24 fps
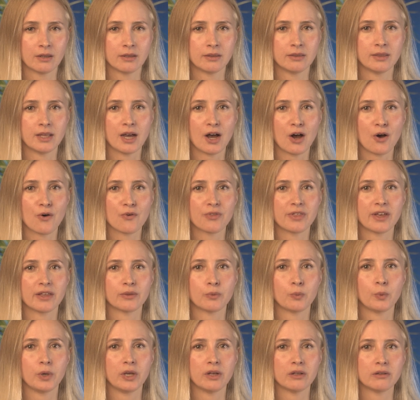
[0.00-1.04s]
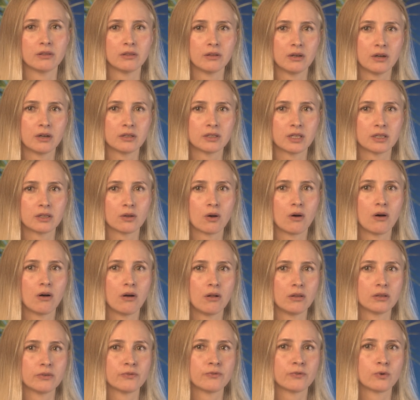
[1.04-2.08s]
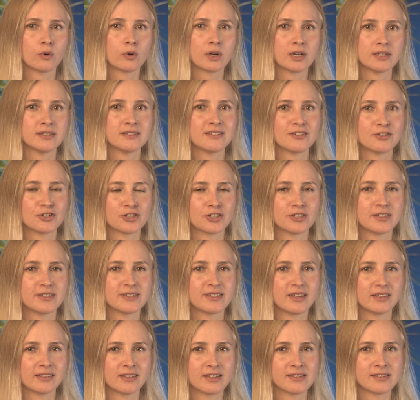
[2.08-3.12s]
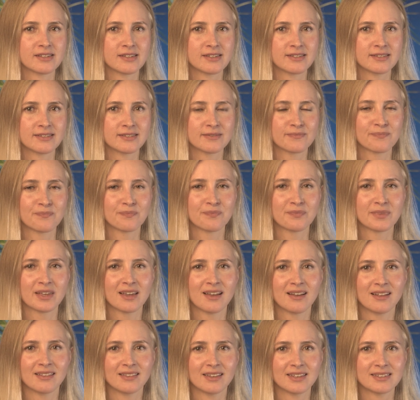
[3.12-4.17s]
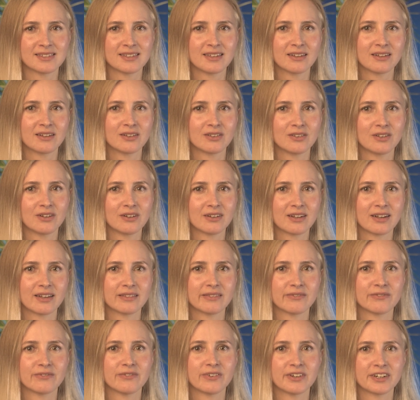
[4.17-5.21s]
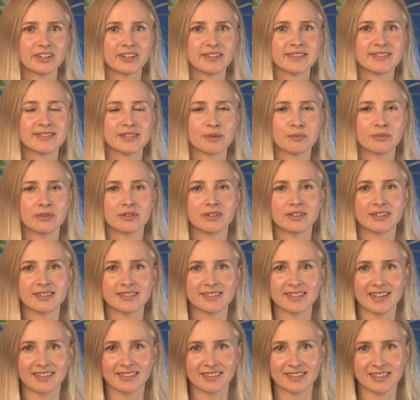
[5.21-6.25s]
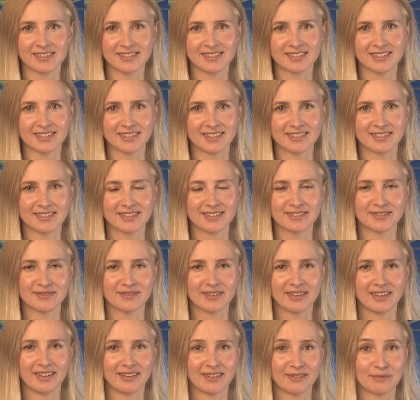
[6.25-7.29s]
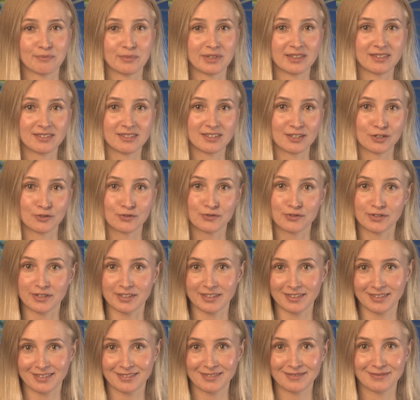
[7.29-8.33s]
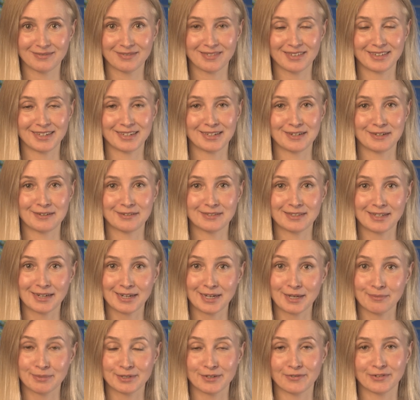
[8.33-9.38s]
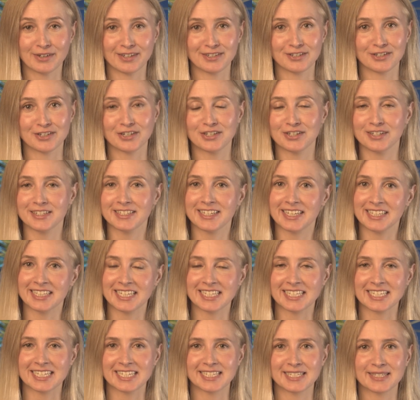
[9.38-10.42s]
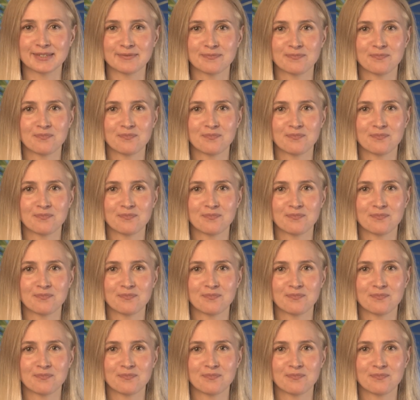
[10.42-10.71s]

Now that we looked at all four conditional sentences, let's take a look at very similar sentences, but different types of conditional sentences.